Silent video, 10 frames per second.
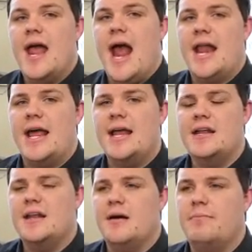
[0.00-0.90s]
And I
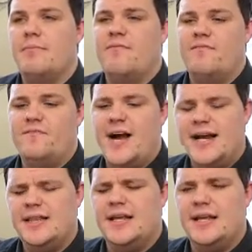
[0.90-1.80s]
ended up
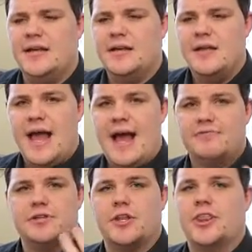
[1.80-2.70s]
finally,
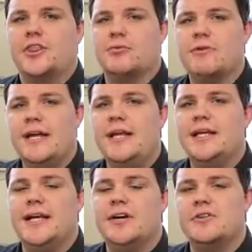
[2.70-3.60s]
after 3
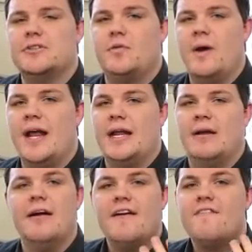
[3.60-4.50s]
years of
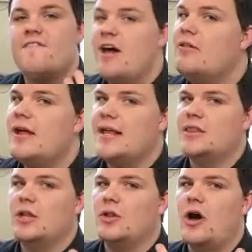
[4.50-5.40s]
waiting, felt like
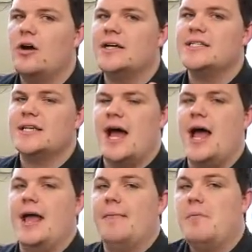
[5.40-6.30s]
the longest
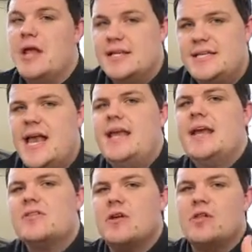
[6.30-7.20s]
time,
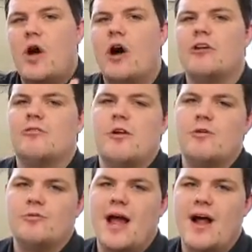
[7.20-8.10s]
taking the long road
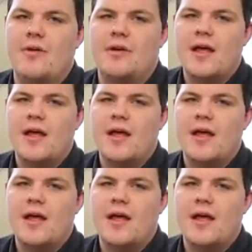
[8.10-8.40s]
around.